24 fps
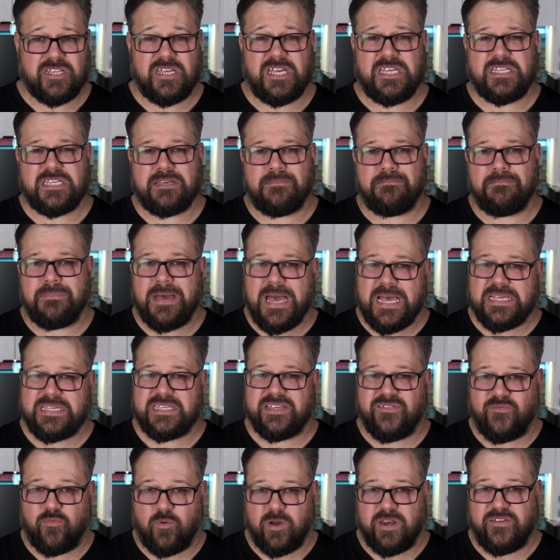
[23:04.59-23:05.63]
is a
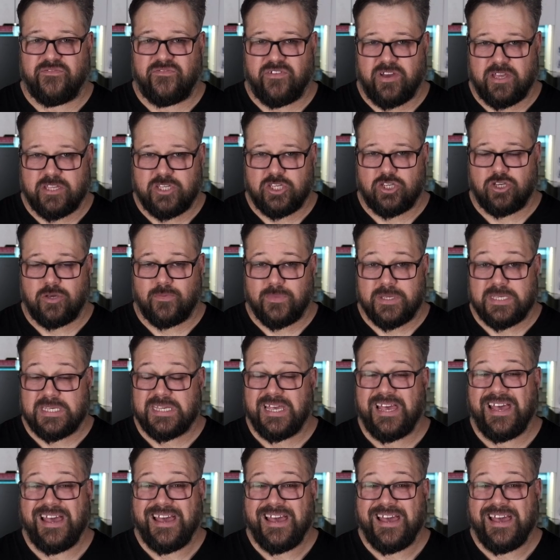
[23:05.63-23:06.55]
massive win for consumers.